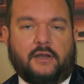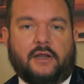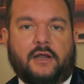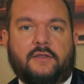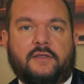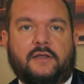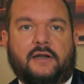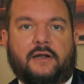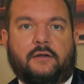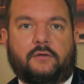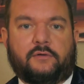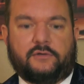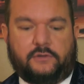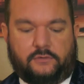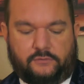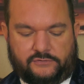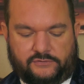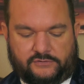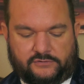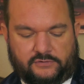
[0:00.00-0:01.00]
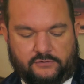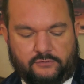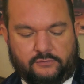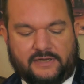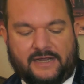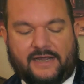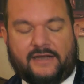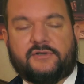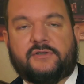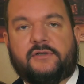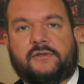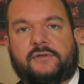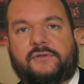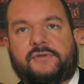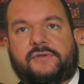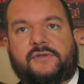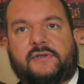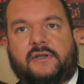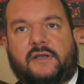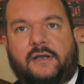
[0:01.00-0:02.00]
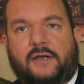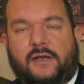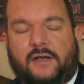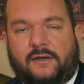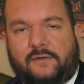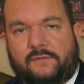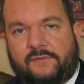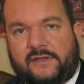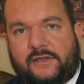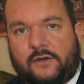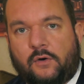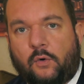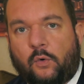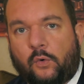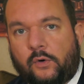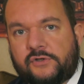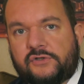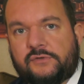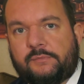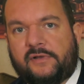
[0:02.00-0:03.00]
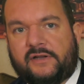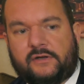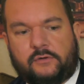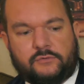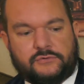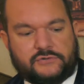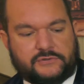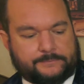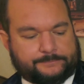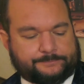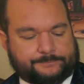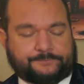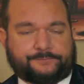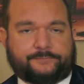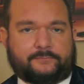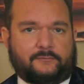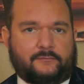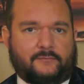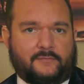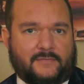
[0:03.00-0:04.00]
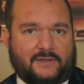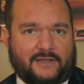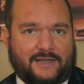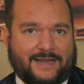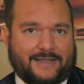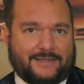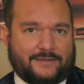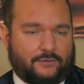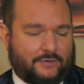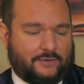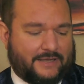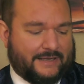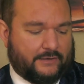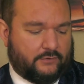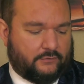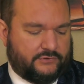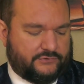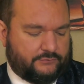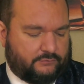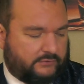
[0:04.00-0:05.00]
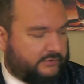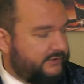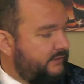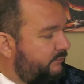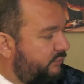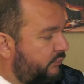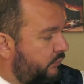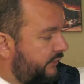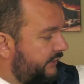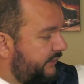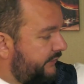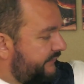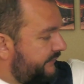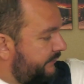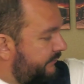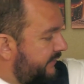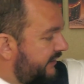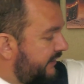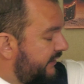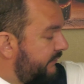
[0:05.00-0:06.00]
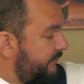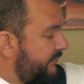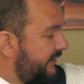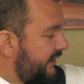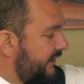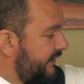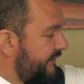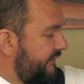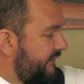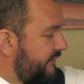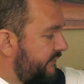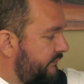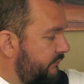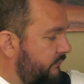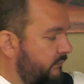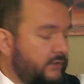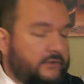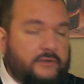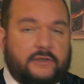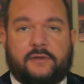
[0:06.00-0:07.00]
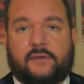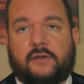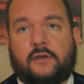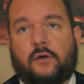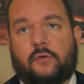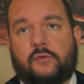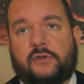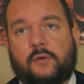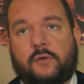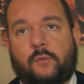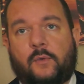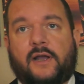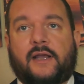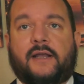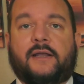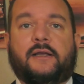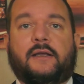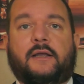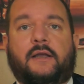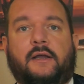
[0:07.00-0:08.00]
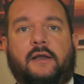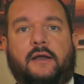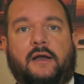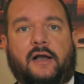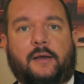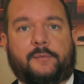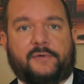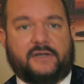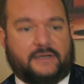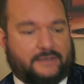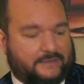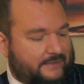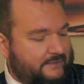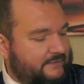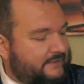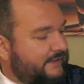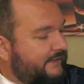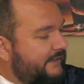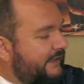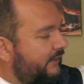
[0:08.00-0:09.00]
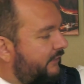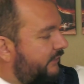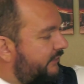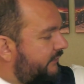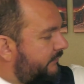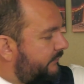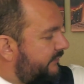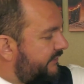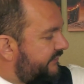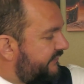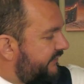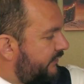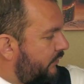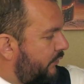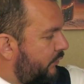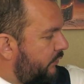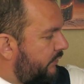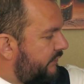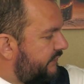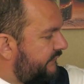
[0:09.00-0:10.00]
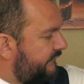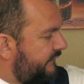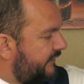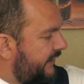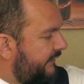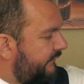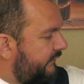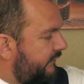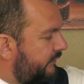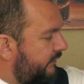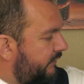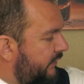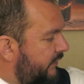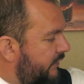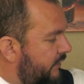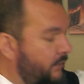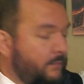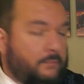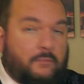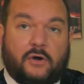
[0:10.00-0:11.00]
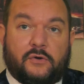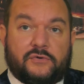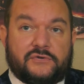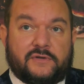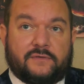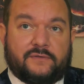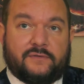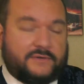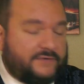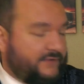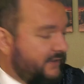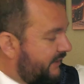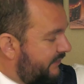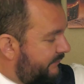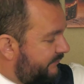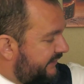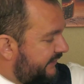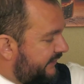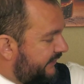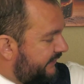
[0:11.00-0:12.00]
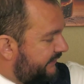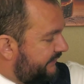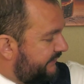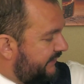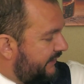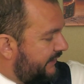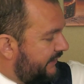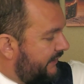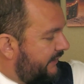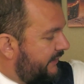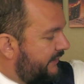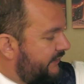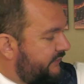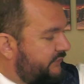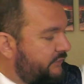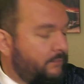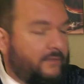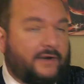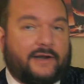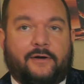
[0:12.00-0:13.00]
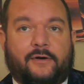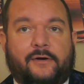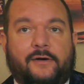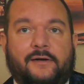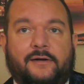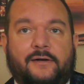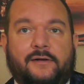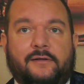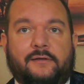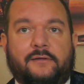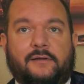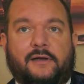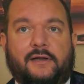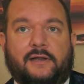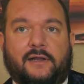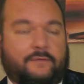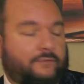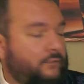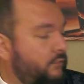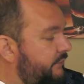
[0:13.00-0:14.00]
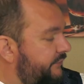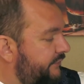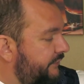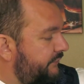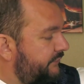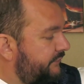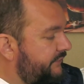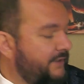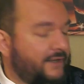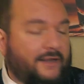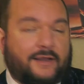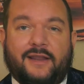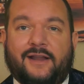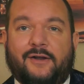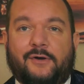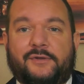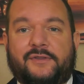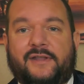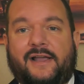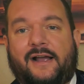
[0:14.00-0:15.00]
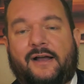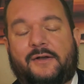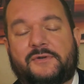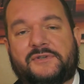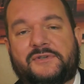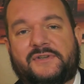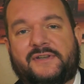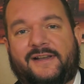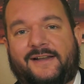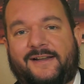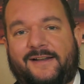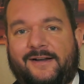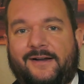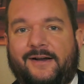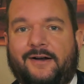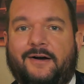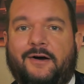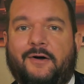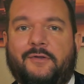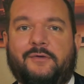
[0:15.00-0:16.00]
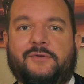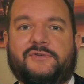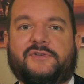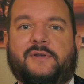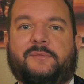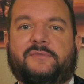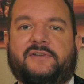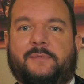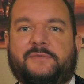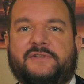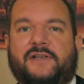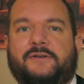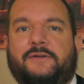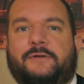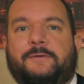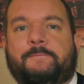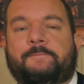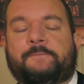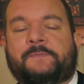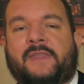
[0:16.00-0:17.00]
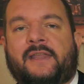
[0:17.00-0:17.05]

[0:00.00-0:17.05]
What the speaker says: And then I will use 2 dashes of the orange bitters. And the latter is really important to me because it's really the only way I'm gonna get that characteristic orange flavor most of the time, because it's rare that I have oranges here at the house, although sometimes I do.